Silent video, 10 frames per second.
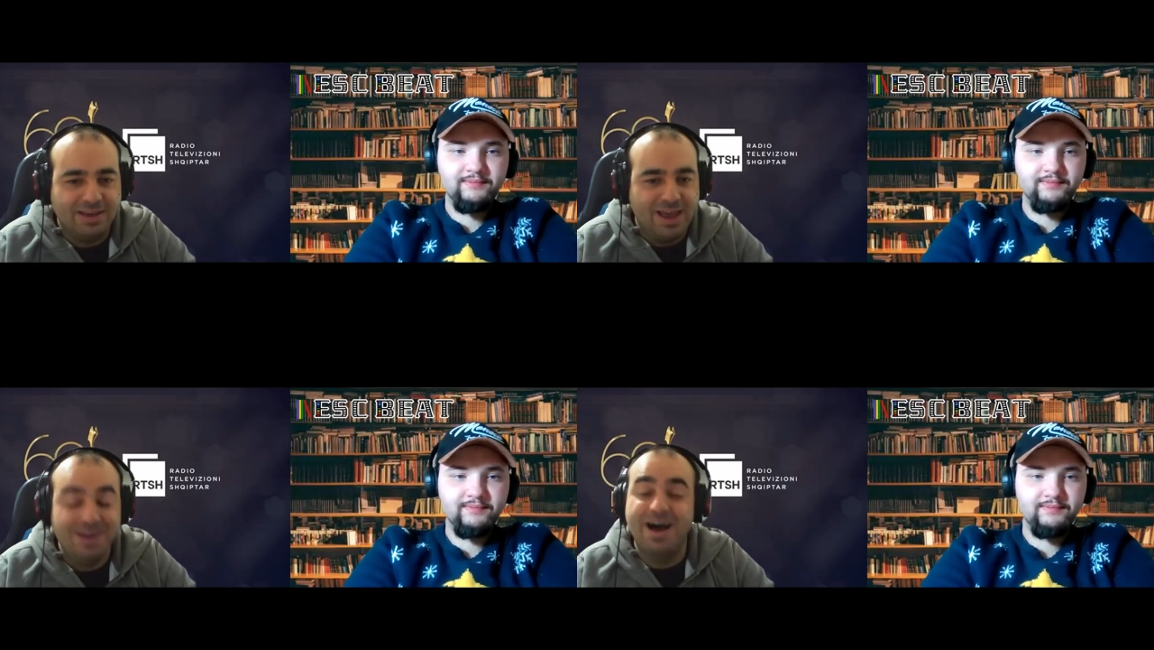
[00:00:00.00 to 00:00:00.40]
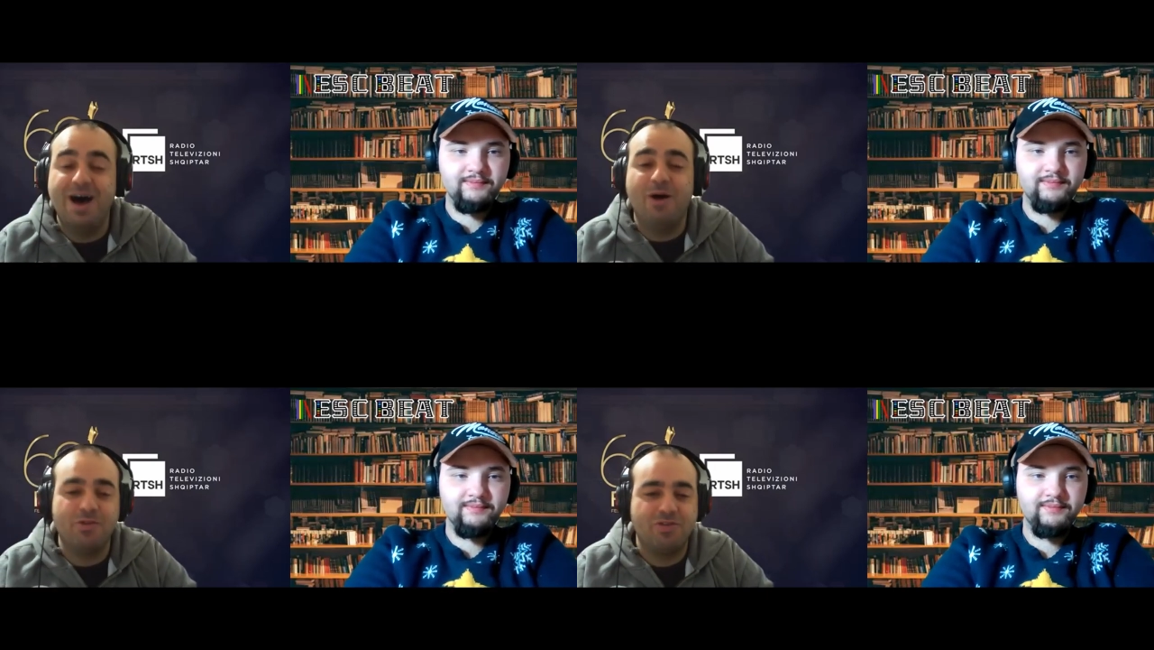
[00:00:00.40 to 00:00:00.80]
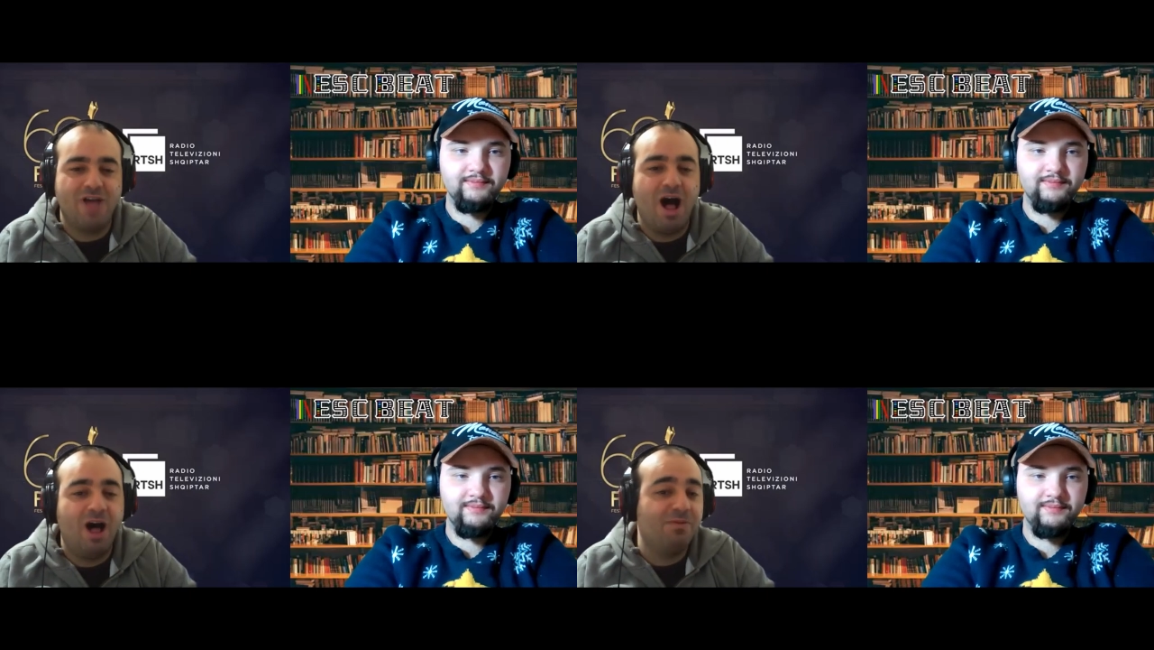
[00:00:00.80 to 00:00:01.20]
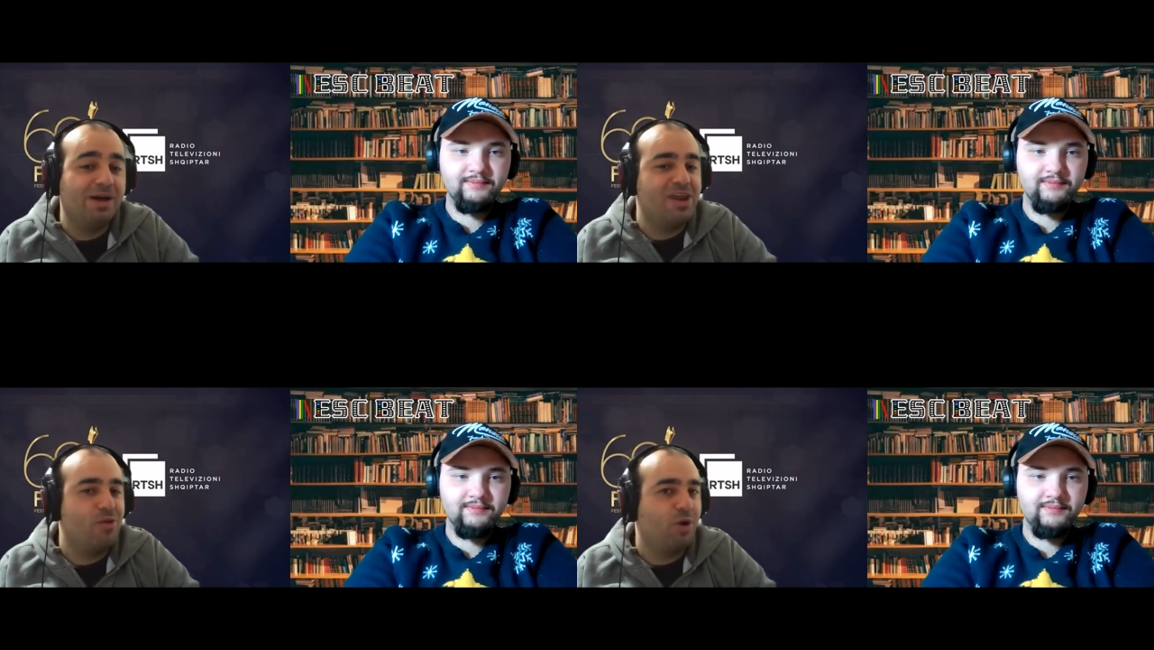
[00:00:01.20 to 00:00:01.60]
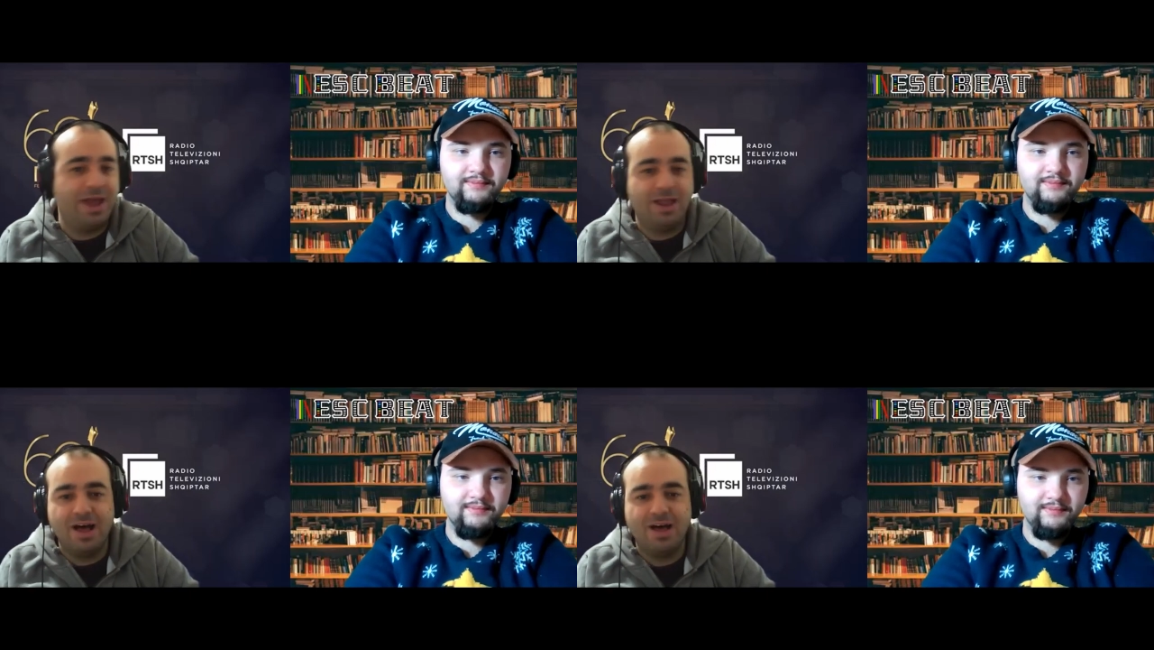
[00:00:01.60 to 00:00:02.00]
Speaker 1: announced Alban and
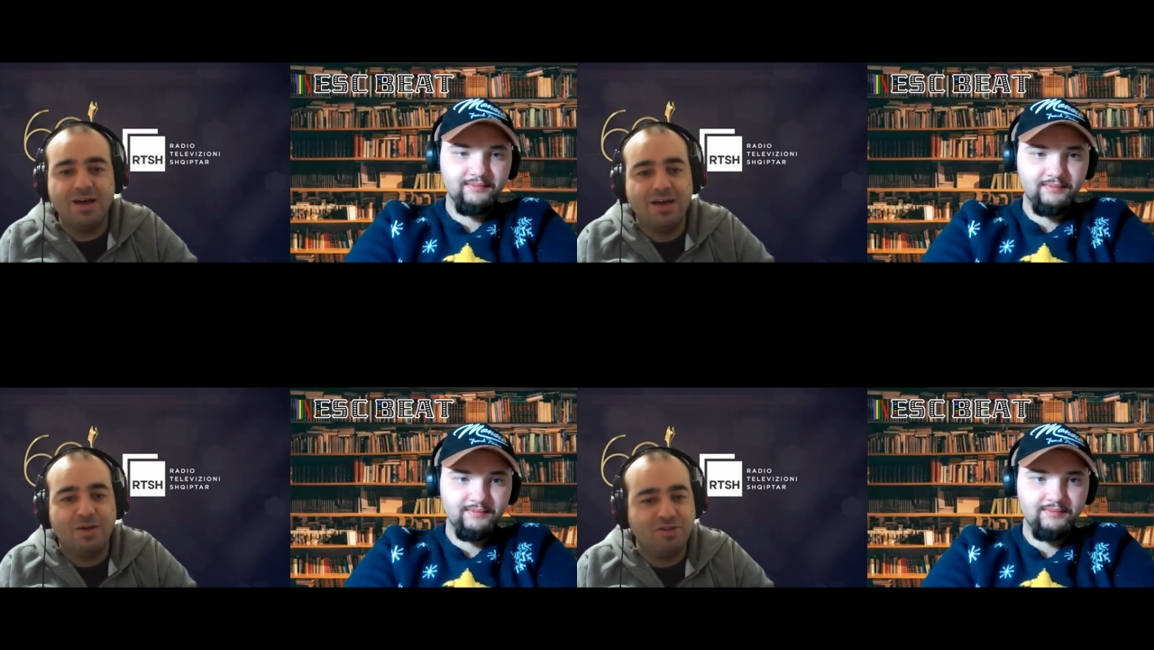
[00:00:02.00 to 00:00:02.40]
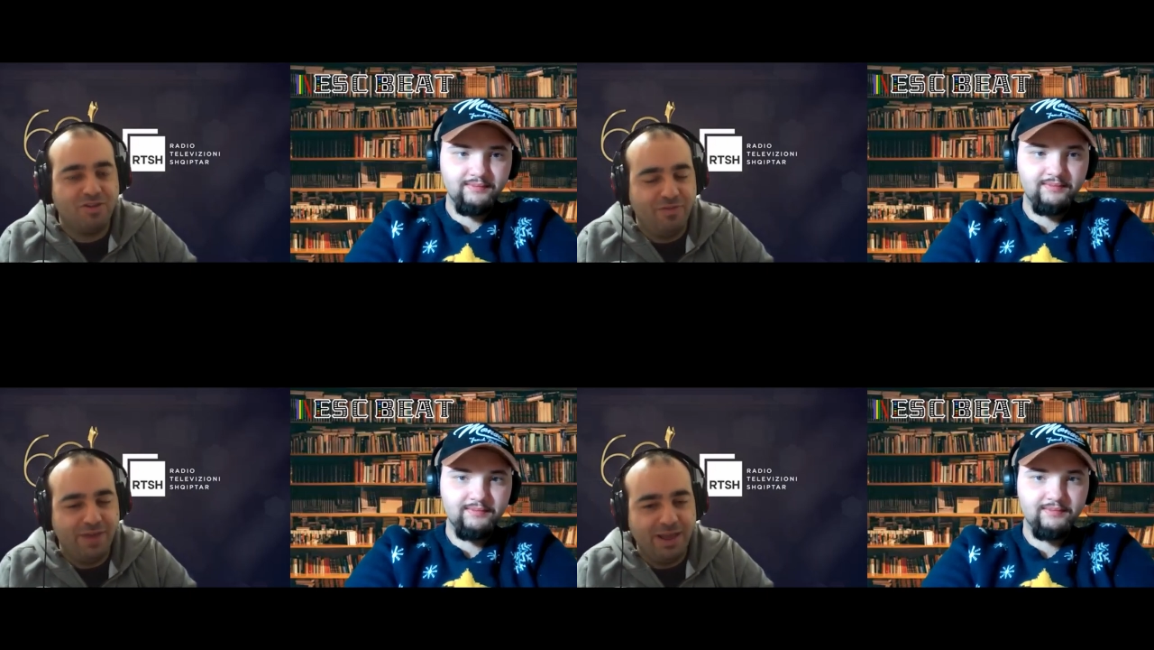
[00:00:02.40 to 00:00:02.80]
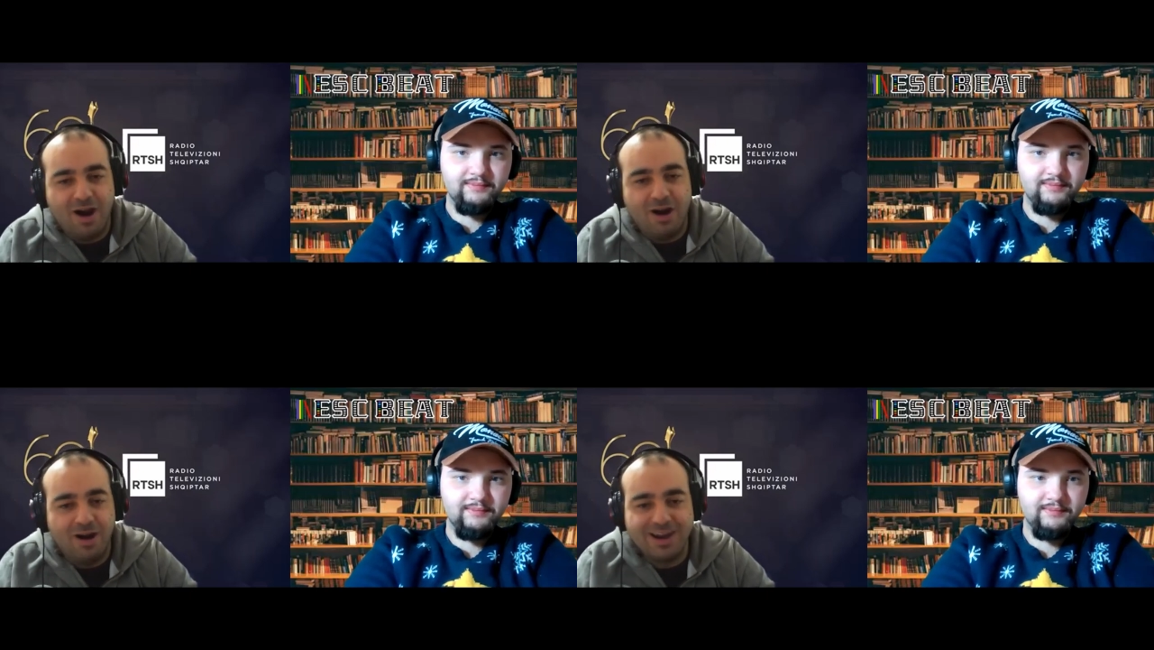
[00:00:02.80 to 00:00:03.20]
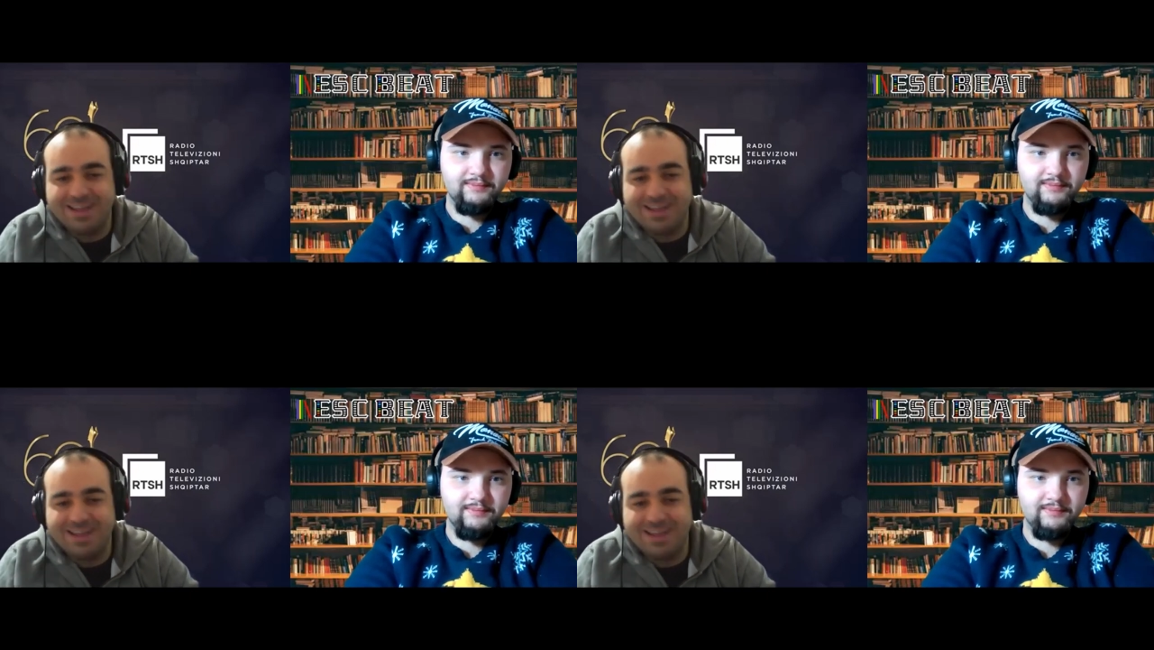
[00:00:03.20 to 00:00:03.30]
Ronela, which I think are